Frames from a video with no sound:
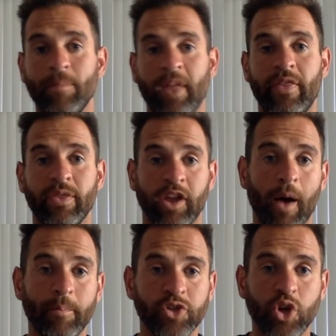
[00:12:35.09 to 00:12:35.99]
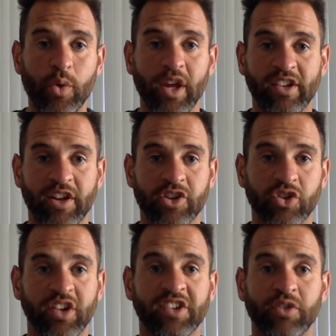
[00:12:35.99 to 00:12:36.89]
And gum chewing
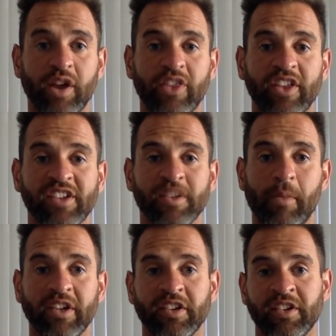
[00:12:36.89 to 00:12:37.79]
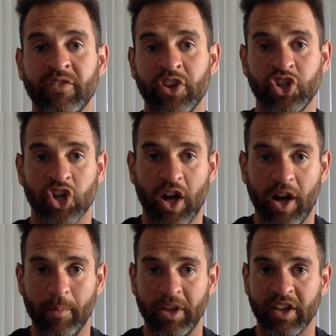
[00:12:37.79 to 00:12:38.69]
essentially strengthens the muscles of the
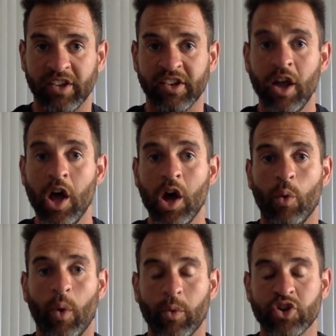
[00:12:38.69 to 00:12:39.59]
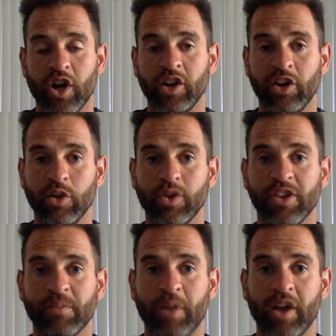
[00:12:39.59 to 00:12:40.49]
jaw because what we're trying to do with
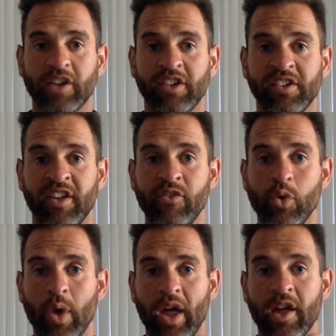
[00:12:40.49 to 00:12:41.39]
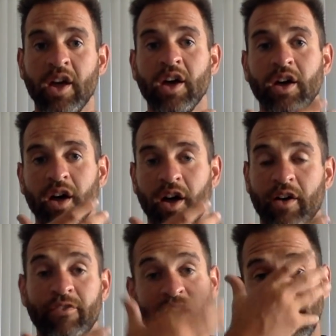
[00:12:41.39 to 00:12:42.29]
this practice is give you a uh,
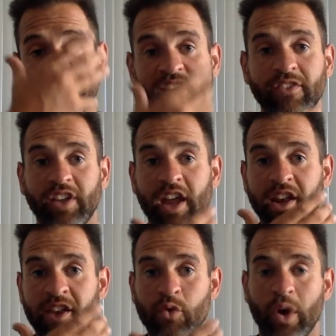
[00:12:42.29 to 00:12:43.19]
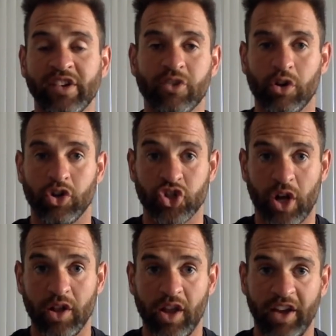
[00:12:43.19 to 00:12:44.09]
facelift and give you a stronger
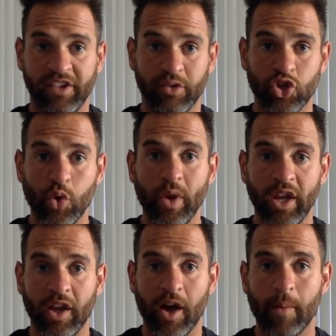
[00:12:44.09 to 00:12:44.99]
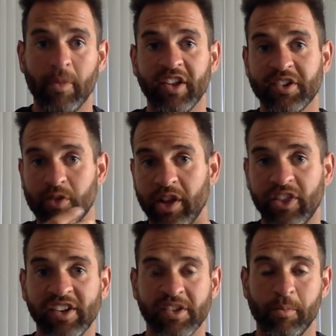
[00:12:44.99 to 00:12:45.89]
jawline. So chewing gum
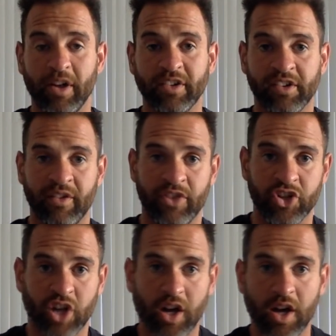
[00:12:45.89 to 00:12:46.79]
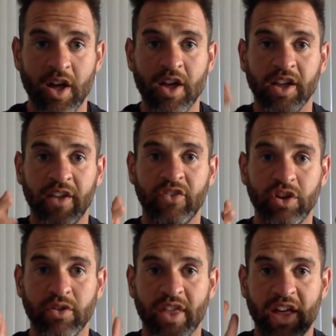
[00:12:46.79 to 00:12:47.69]
strengthens the muscles of the jaw giving
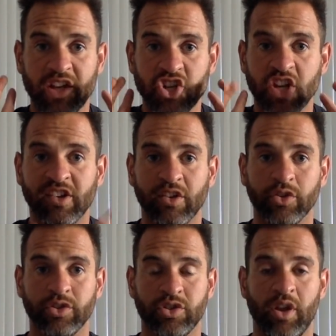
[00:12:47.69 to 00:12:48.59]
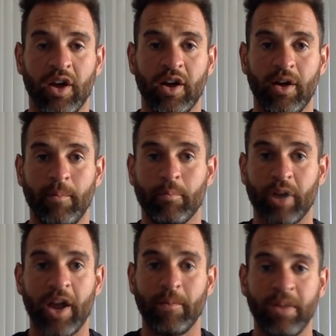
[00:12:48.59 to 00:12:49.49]
you that chiseled um,
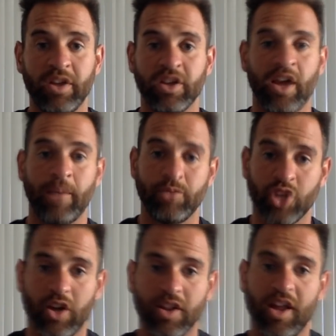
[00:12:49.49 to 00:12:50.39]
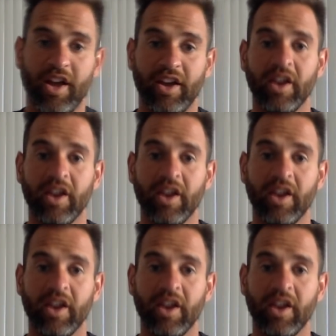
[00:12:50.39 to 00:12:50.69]
Brad Pitt type jawline.